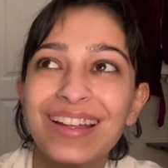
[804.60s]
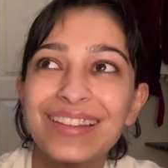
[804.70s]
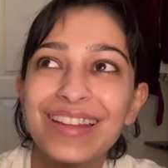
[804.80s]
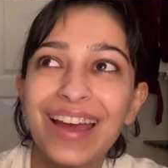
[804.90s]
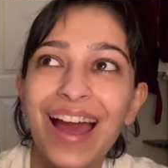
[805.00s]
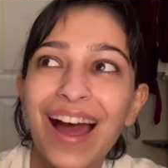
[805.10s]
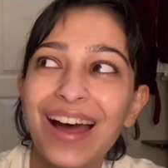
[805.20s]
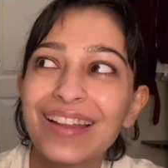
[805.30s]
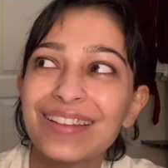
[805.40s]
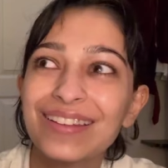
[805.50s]
they
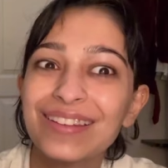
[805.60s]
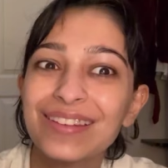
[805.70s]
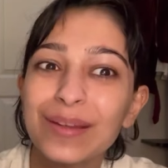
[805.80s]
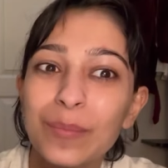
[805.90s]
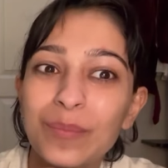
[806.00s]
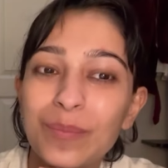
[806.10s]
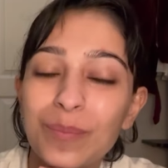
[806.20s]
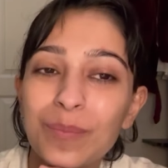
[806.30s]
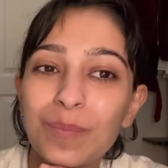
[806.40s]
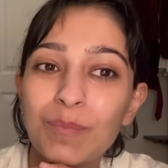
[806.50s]
had the
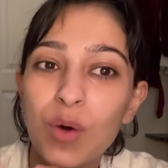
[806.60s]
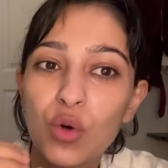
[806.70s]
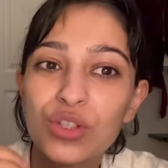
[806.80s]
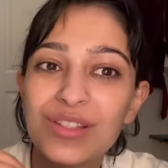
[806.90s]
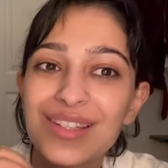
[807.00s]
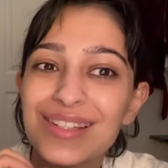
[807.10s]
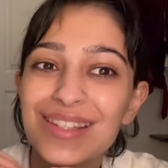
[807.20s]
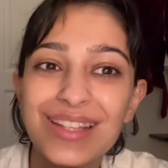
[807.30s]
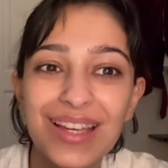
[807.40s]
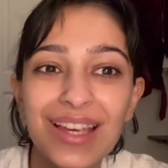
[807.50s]
most
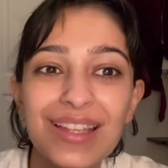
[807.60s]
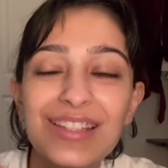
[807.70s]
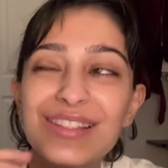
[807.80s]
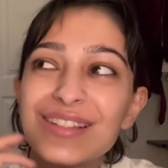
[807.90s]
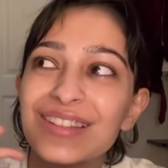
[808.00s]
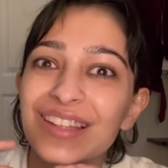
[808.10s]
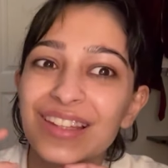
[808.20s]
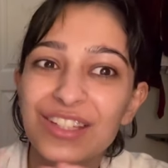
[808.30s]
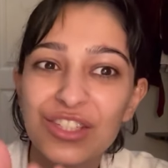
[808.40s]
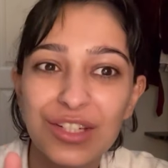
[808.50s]
sickest,
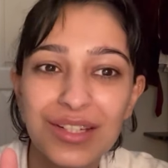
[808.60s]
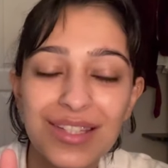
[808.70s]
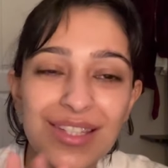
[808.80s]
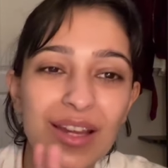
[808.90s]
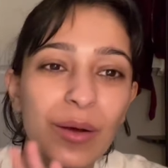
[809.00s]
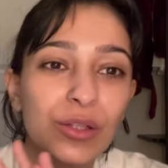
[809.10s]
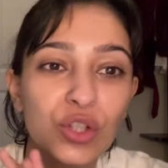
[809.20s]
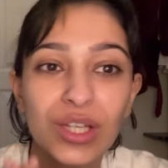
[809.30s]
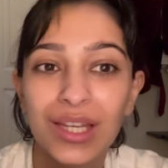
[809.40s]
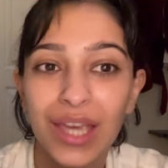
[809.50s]
delicious
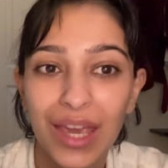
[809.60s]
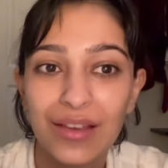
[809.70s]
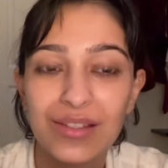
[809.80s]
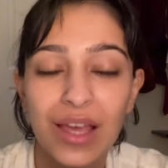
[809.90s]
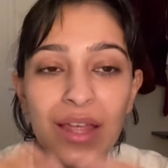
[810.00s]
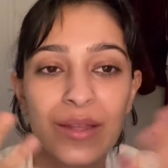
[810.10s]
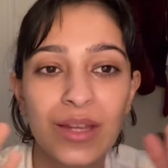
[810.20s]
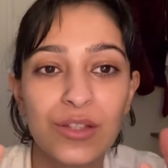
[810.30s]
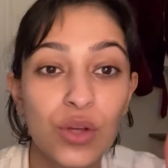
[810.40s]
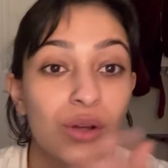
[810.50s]
looking cakes, and
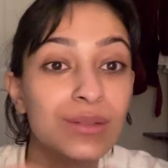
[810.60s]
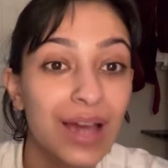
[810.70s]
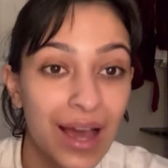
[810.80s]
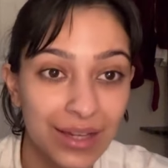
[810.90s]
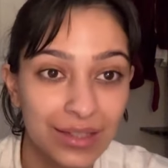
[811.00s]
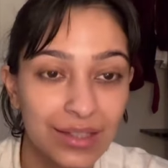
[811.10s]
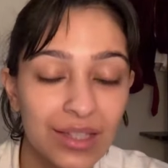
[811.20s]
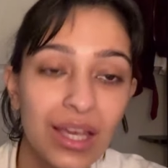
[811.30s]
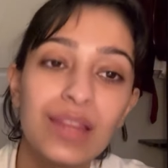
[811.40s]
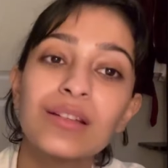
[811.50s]
it's called
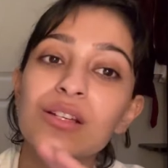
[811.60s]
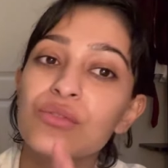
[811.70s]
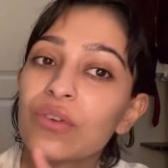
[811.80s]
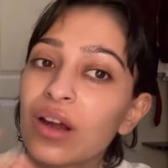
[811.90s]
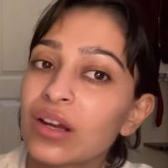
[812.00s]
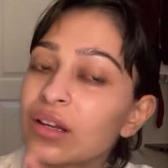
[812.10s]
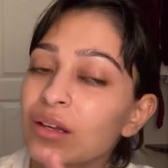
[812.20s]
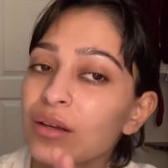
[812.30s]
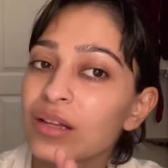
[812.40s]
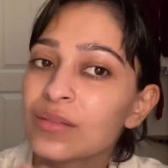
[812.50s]
Aki, and there's
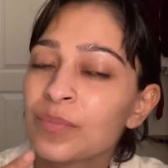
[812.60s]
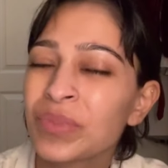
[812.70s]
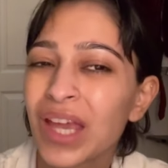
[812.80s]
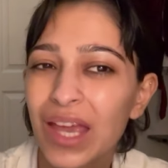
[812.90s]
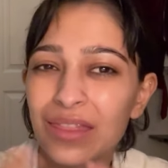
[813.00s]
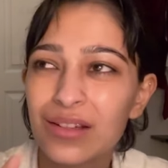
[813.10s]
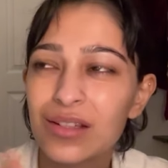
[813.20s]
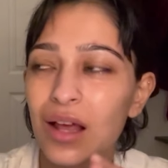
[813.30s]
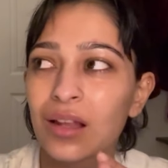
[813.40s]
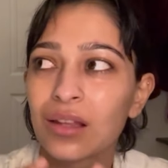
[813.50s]

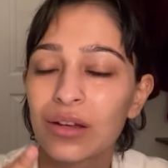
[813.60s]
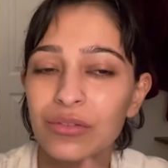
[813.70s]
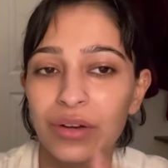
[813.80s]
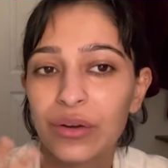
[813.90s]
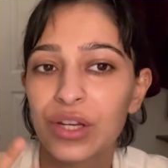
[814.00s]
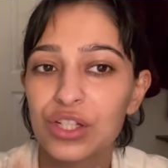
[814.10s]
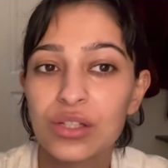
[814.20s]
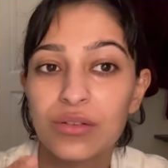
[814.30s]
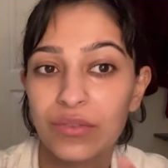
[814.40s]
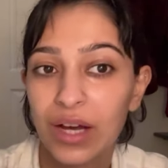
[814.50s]
a lot of variations
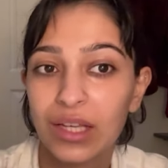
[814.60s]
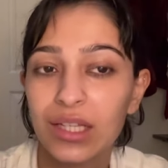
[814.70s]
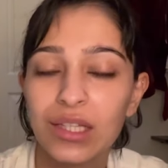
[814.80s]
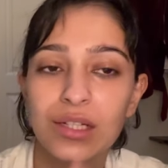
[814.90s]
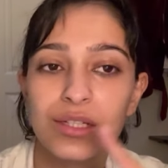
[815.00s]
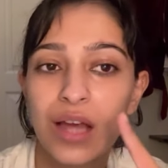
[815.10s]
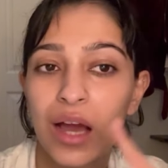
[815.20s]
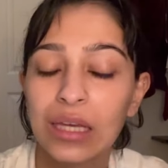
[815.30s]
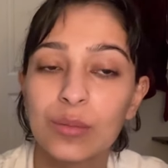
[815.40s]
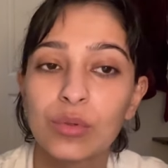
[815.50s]
of Aki. There's
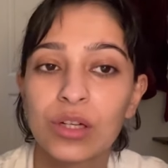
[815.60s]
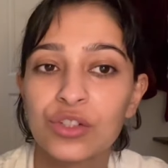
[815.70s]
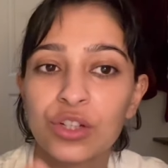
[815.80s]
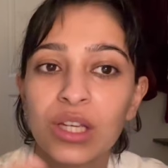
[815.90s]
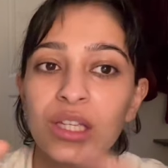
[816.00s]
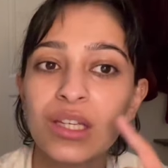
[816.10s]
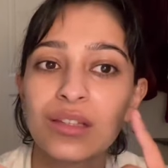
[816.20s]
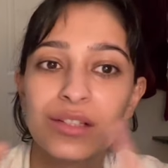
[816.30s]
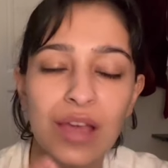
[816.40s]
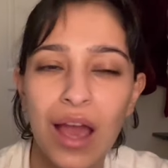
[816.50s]
Aki Boulangerie,
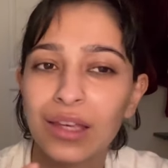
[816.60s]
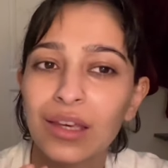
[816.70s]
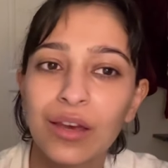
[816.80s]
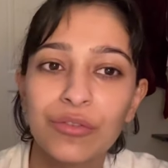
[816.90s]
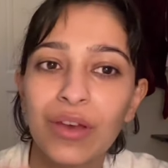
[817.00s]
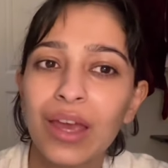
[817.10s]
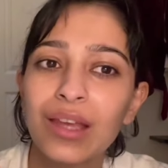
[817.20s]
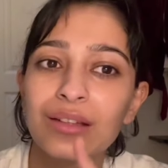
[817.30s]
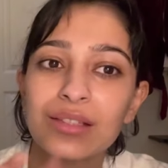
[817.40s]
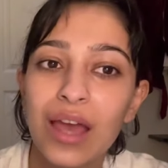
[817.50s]
there's Aki Cafe,
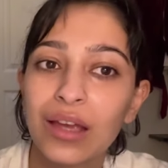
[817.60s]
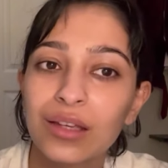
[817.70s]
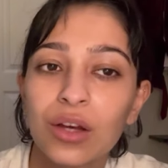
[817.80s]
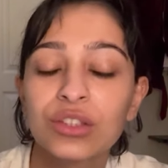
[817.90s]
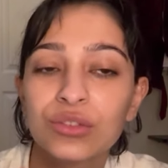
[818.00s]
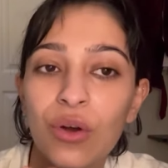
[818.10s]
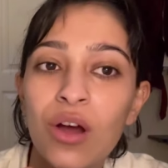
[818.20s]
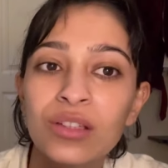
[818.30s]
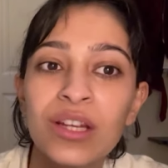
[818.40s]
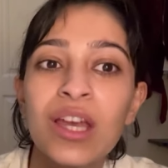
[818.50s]
there's Aki
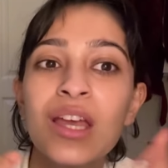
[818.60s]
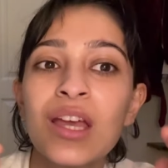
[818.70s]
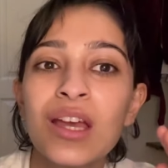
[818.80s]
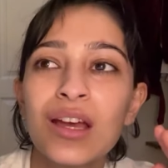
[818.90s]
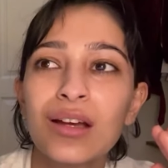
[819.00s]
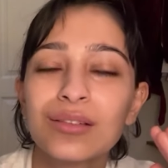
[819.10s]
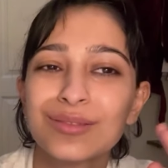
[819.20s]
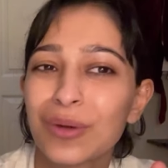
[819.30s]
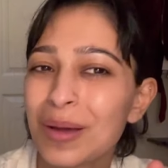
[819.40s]
Restaurant. Why